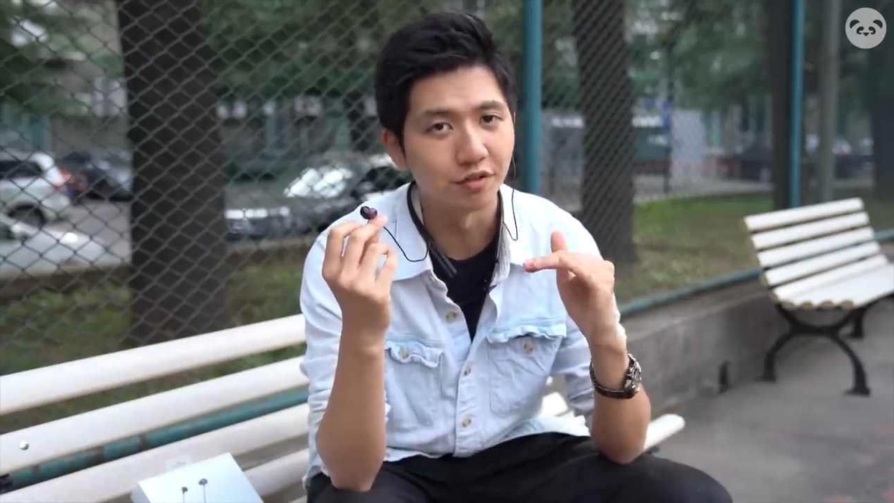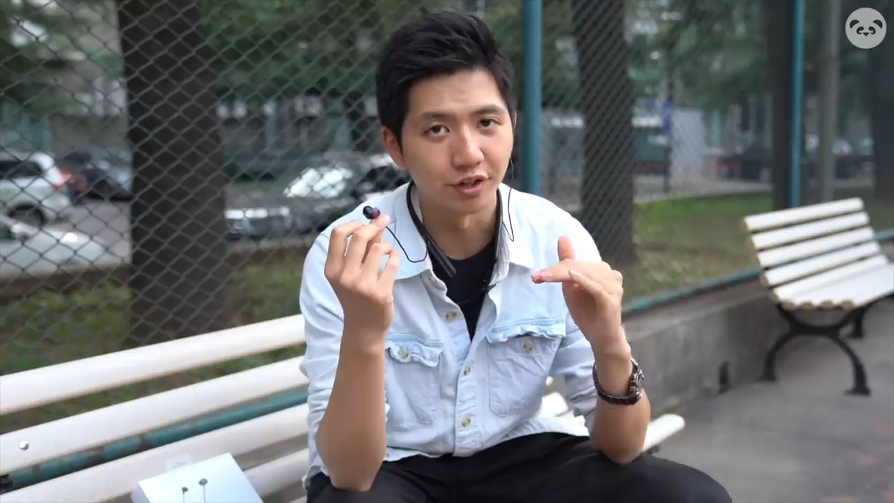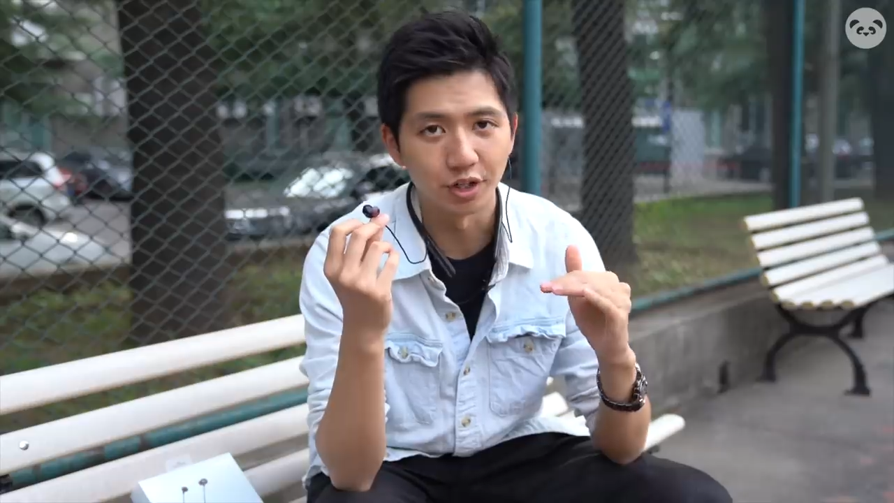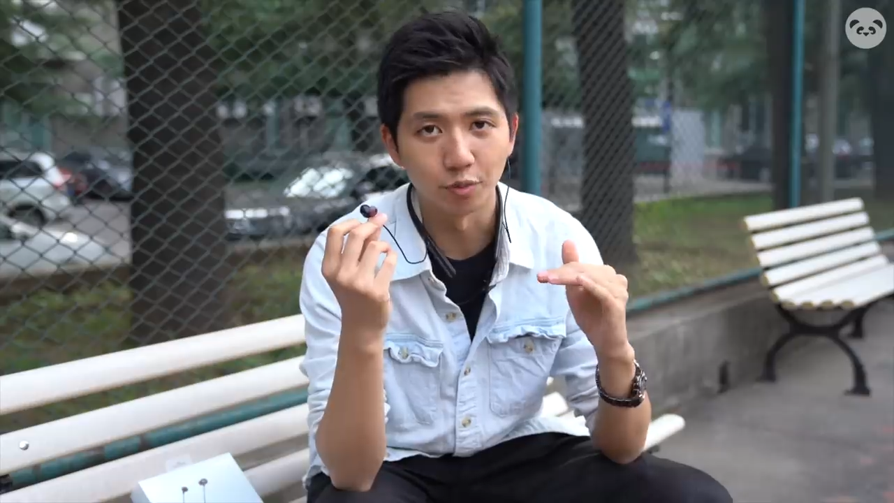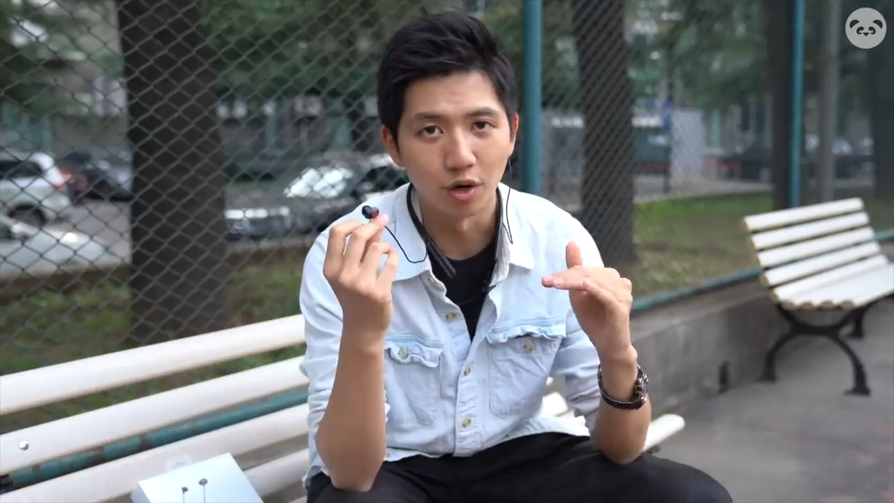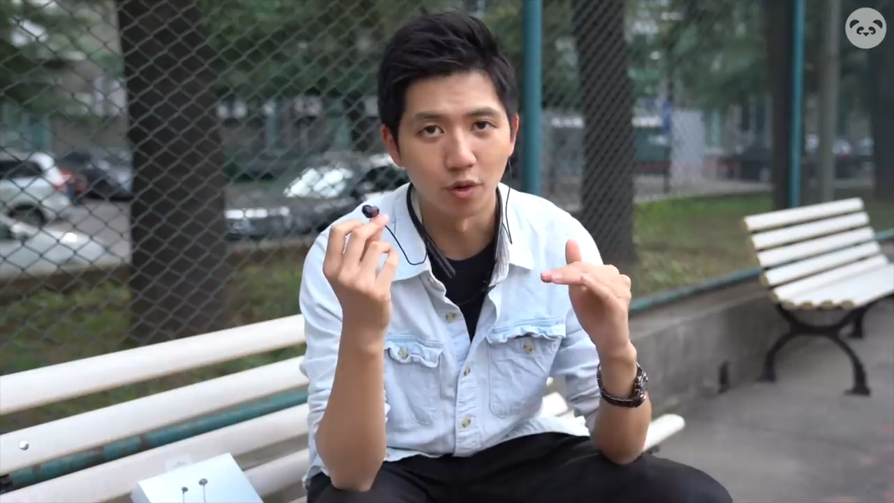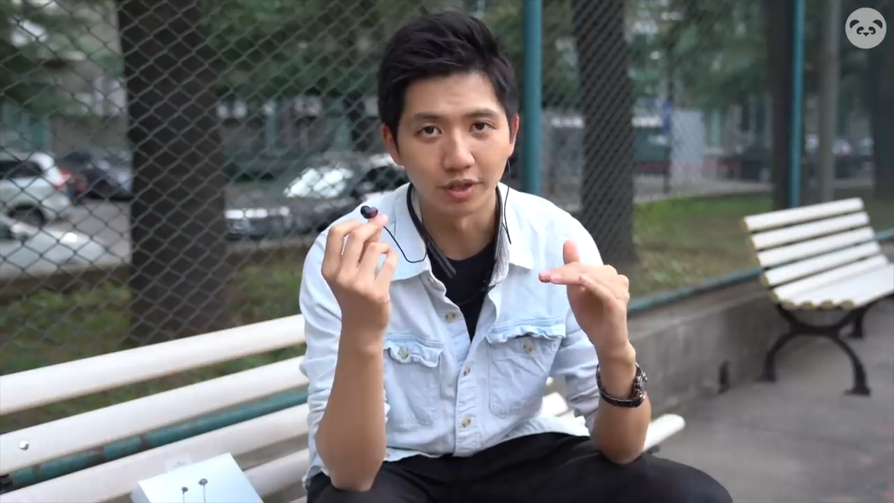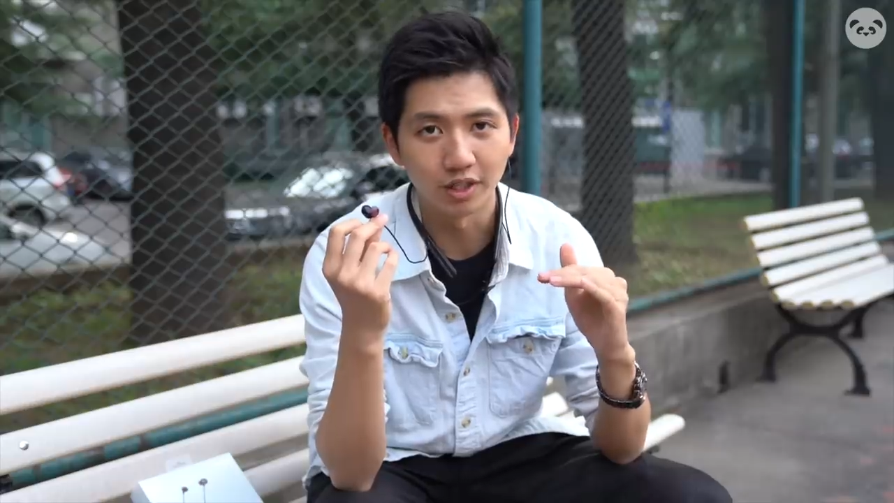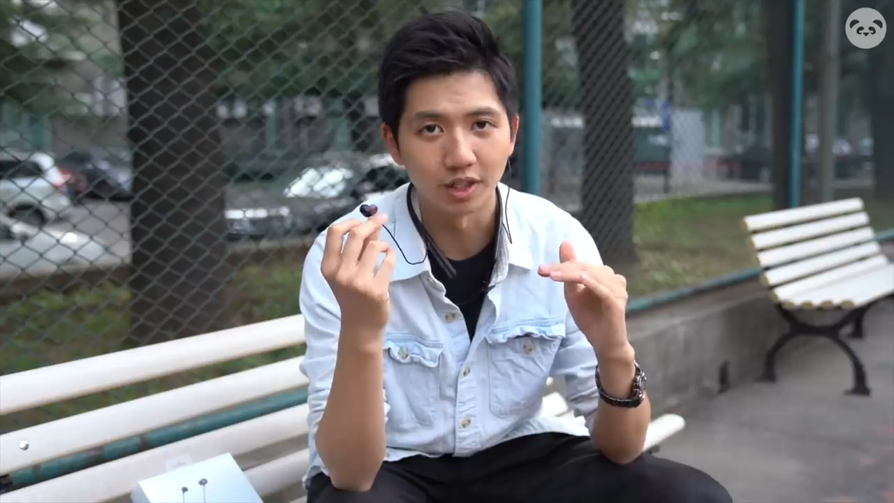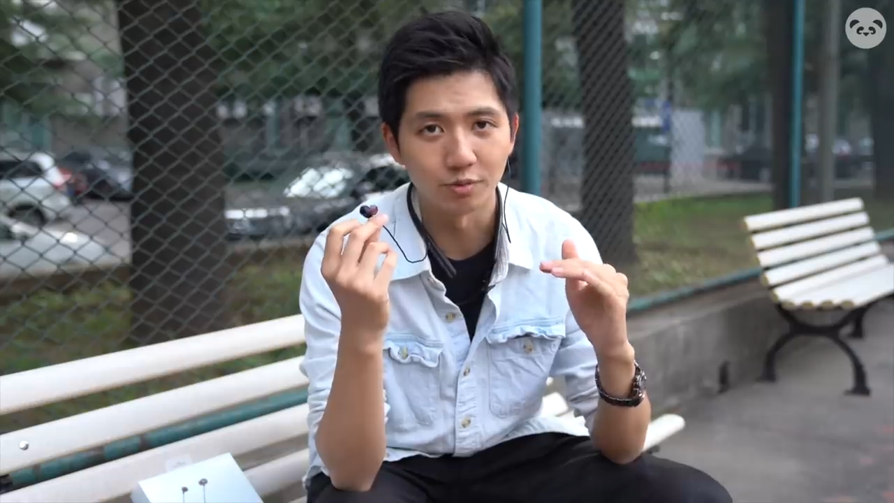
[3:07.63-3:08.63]
very well
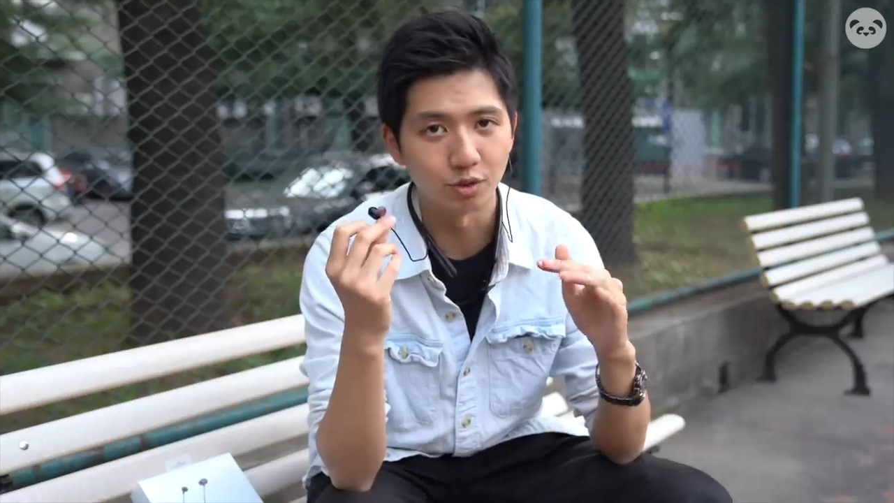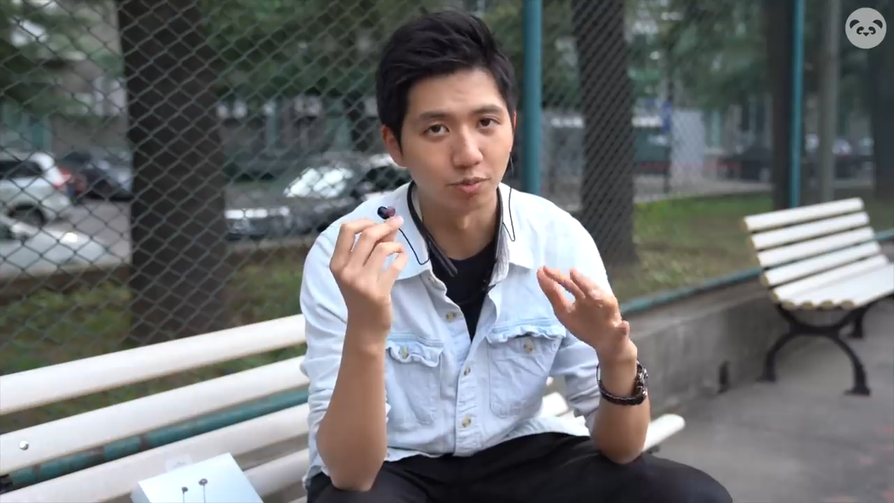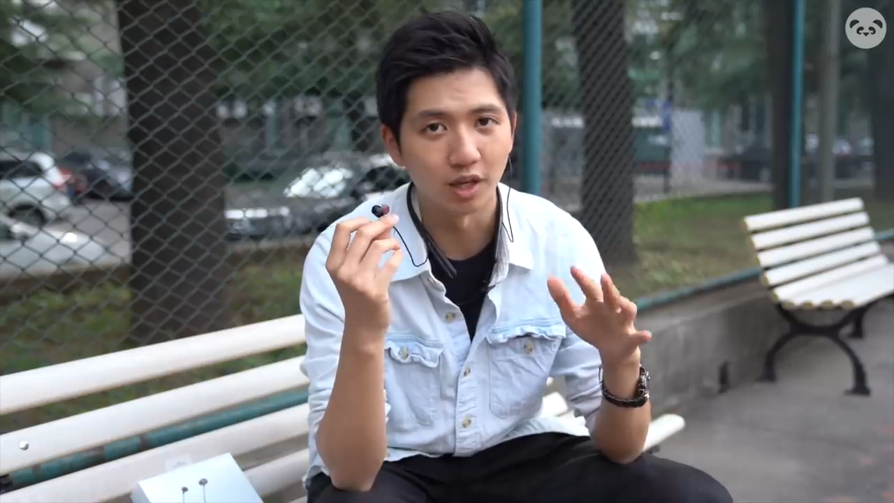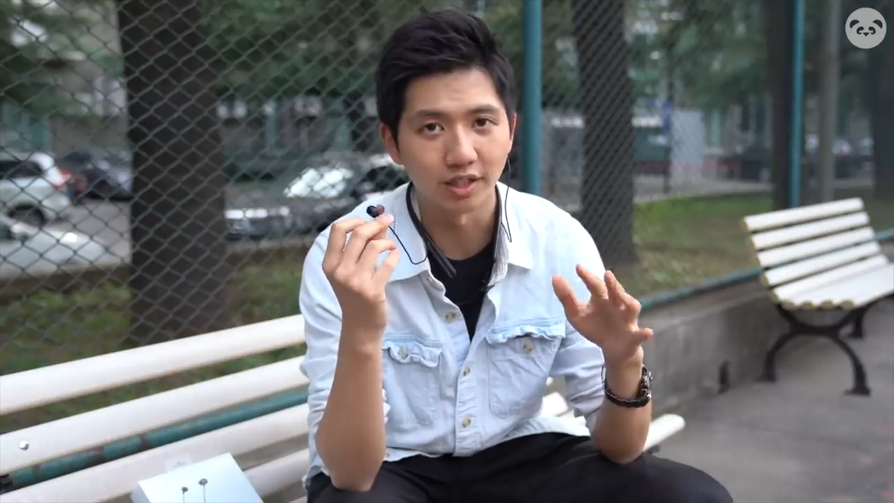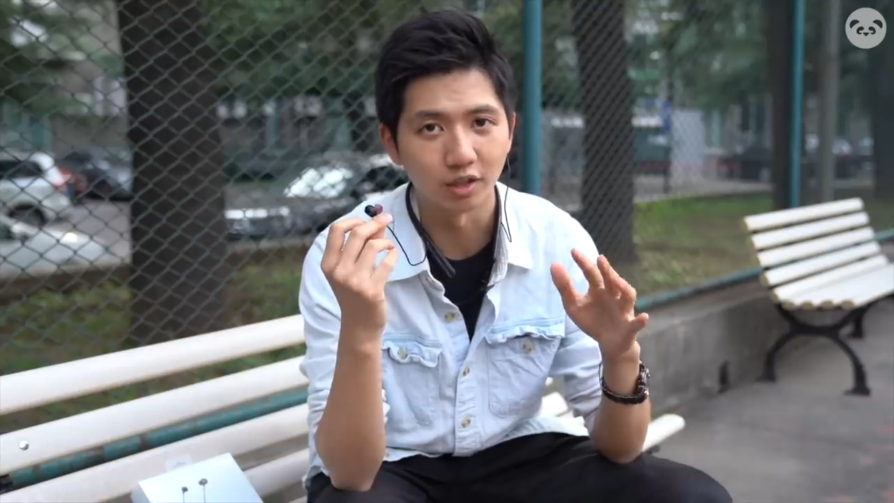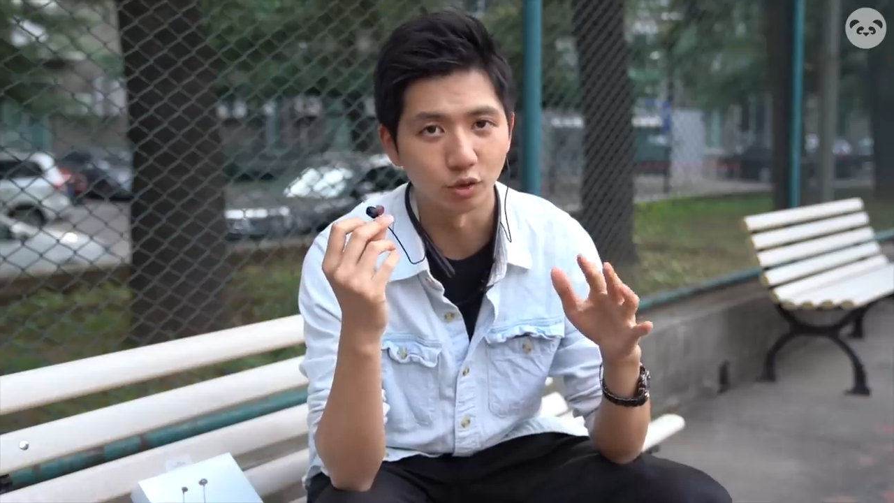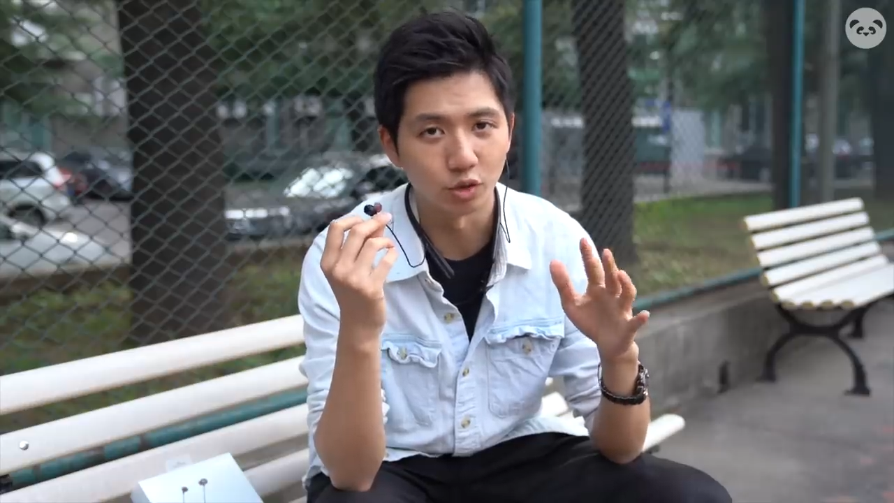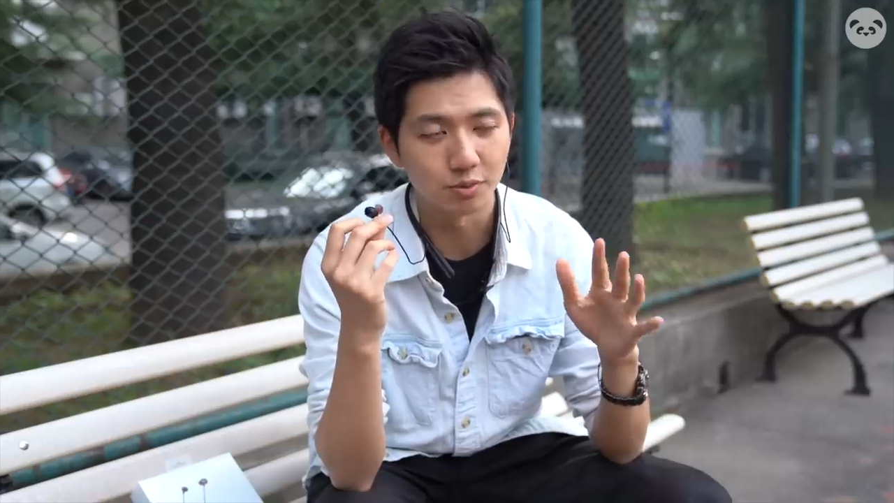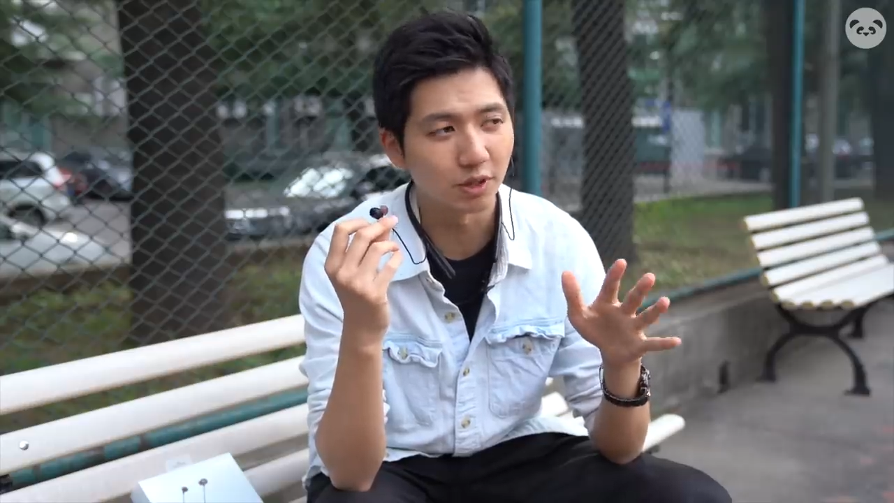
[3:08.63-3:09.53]
when it comes to blocking out noise,